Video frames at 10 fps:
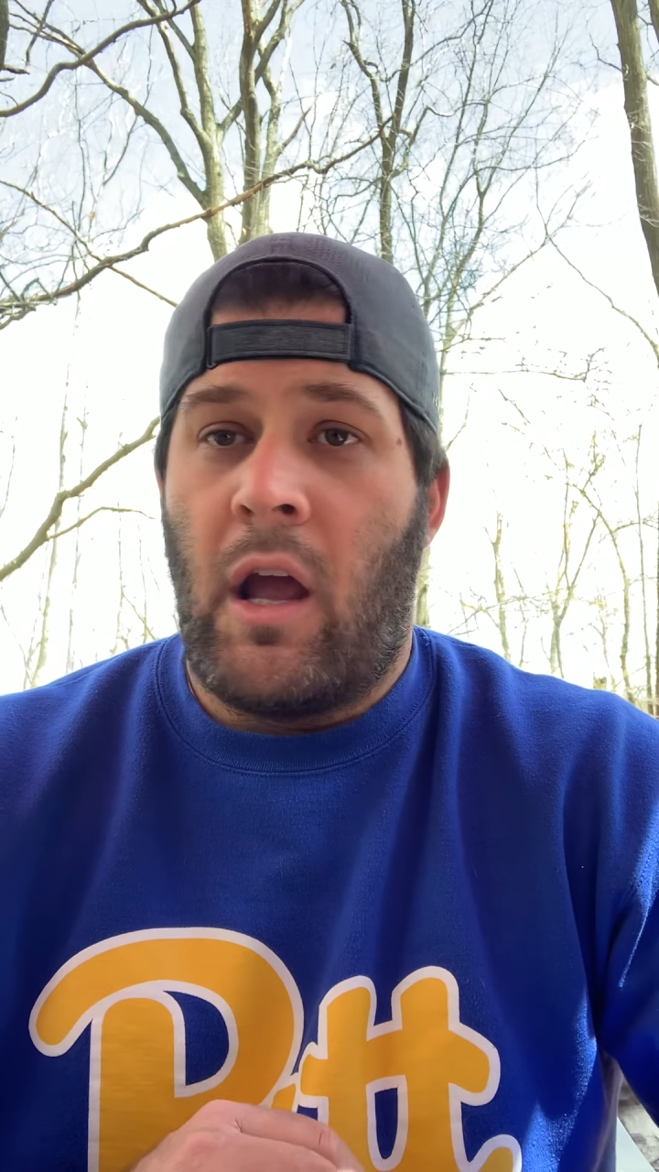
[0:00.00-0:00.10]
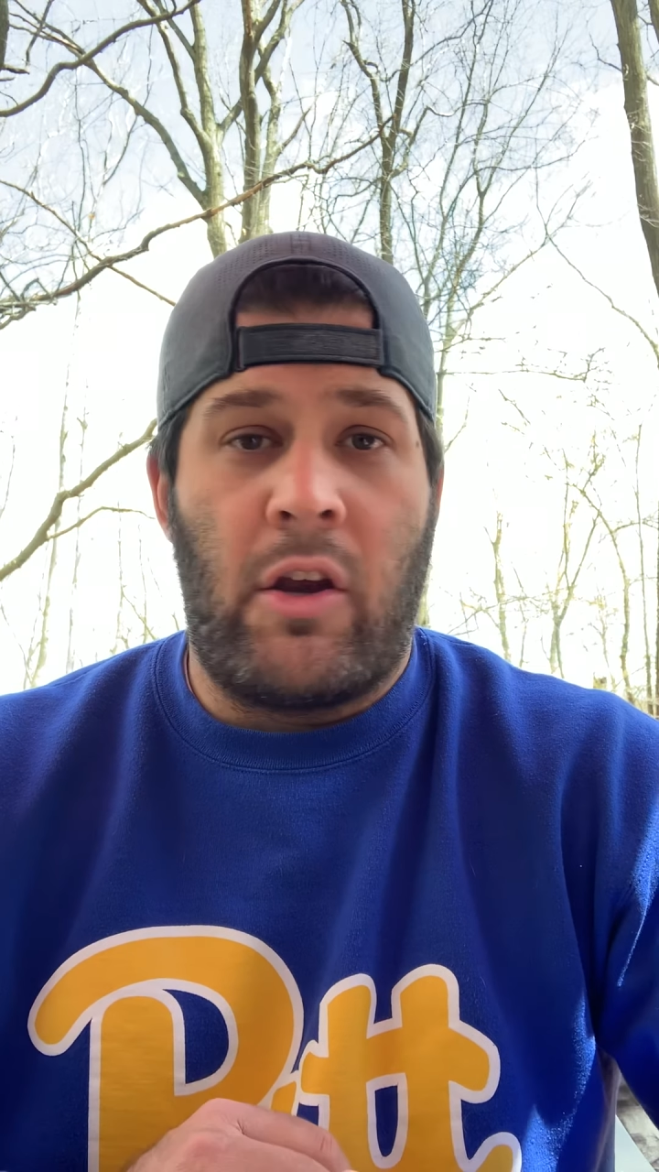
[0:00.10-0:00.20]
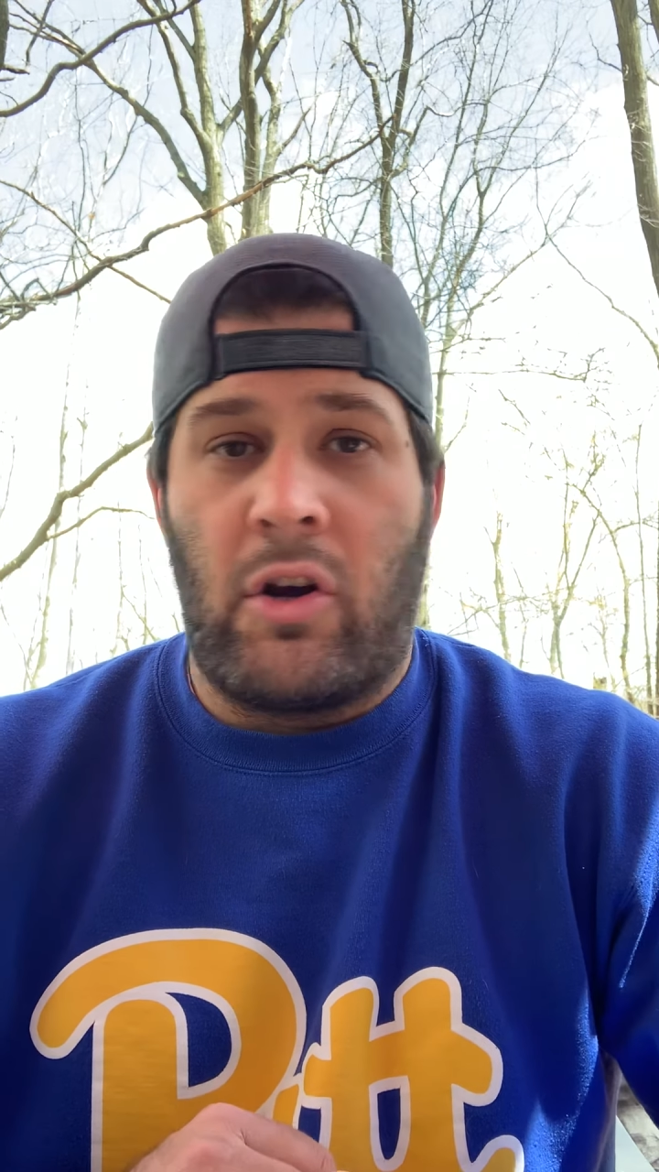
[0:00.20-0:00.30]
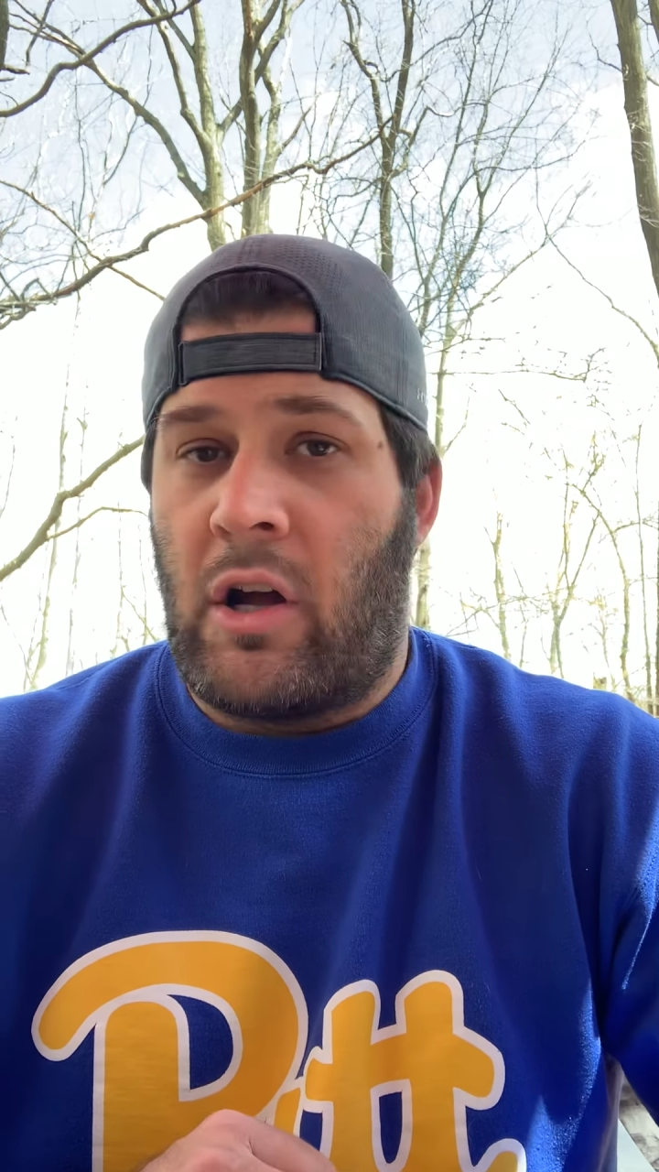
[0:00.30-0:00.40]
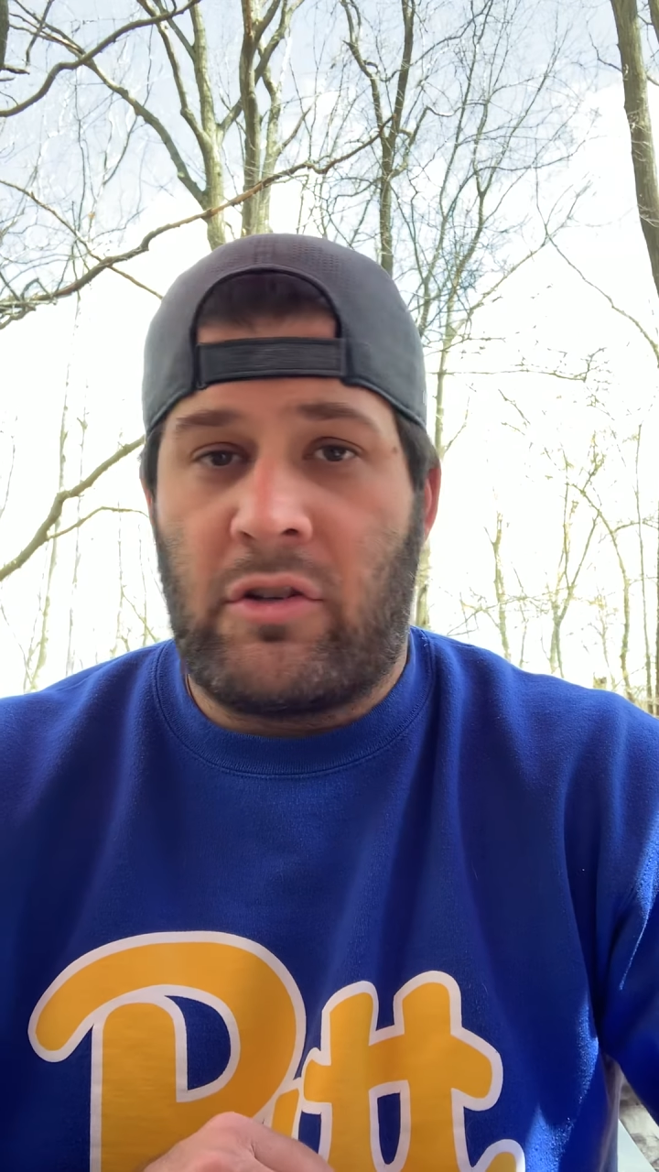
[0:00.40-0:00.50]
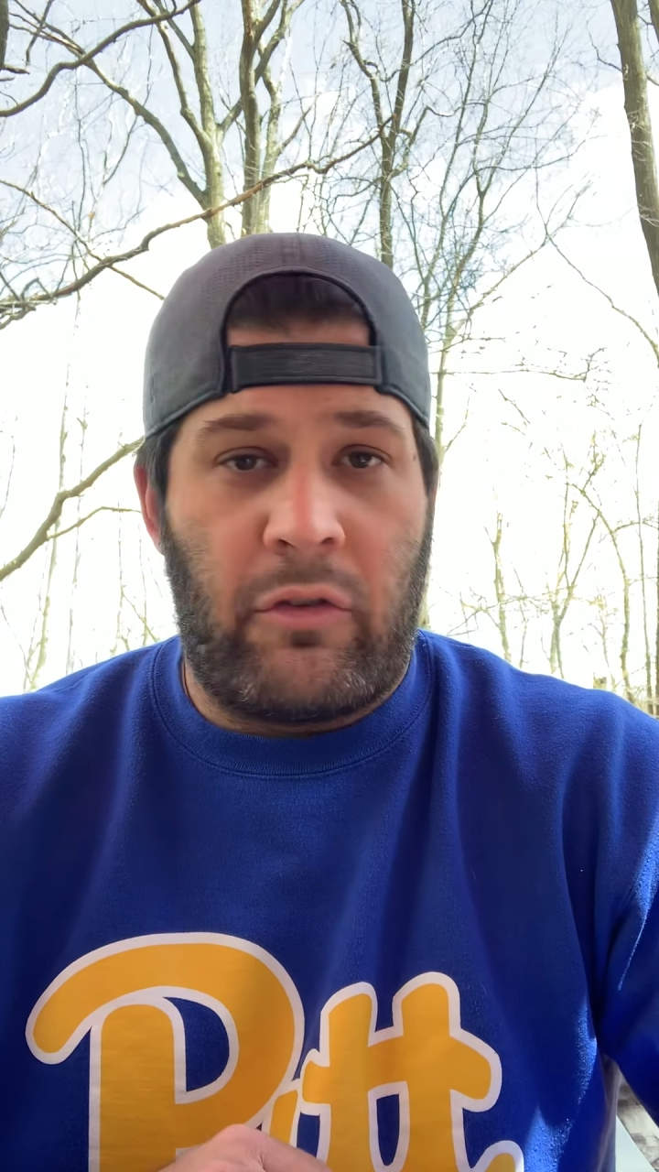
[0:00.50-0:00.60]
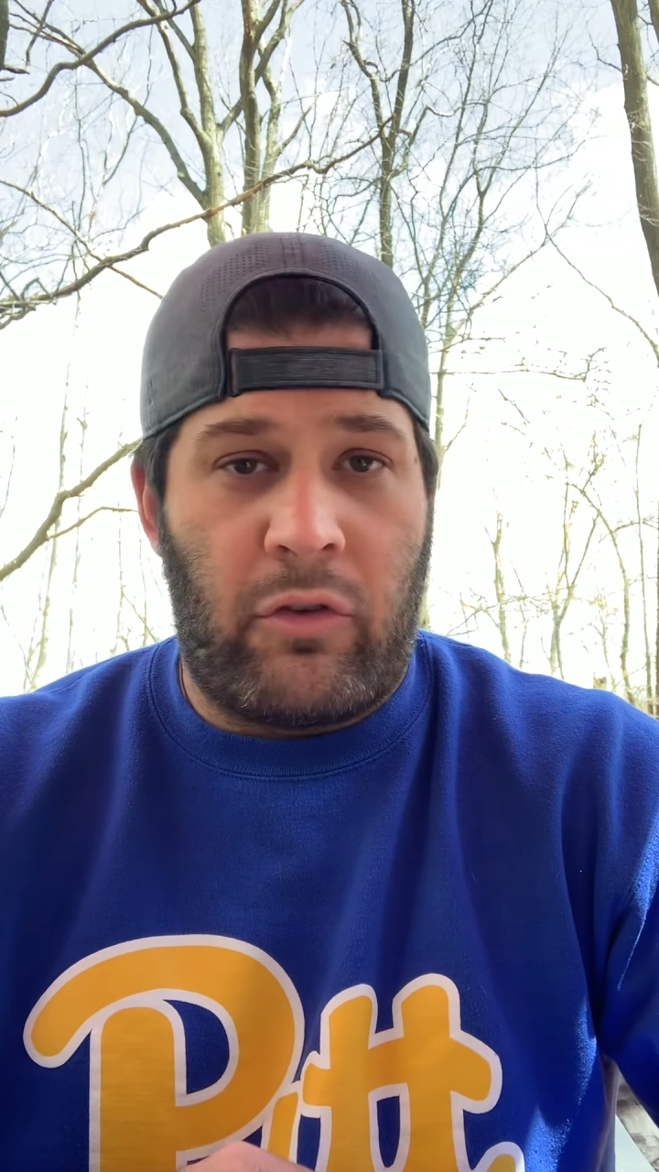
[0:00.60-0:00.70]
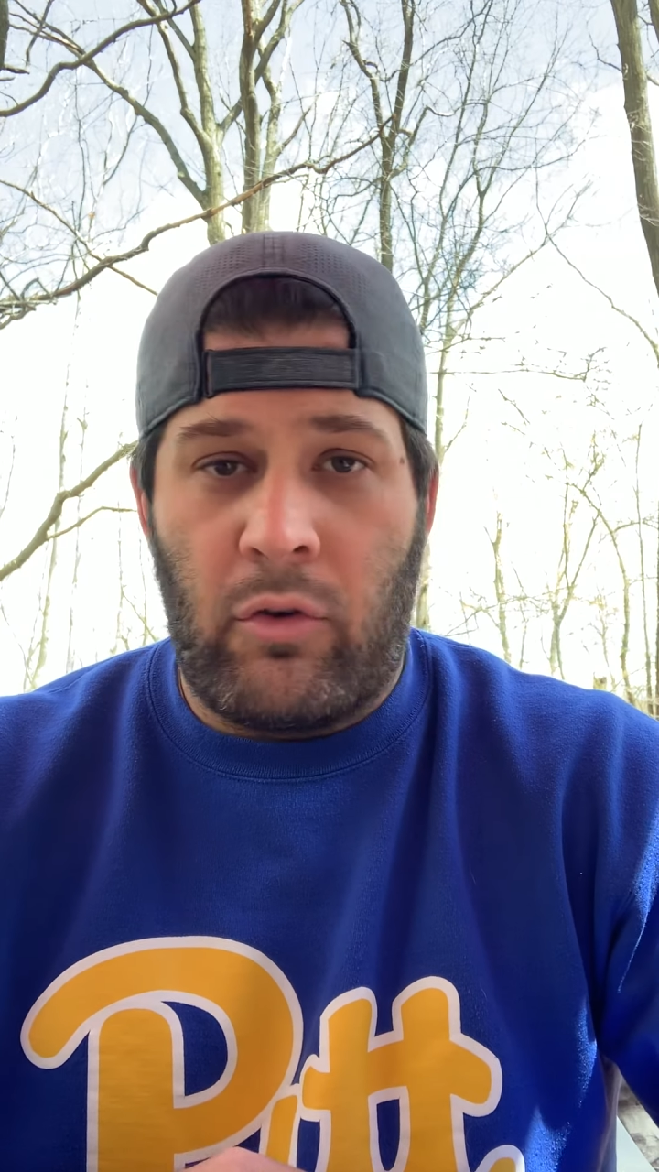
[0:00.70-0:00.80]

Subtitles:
and you're not just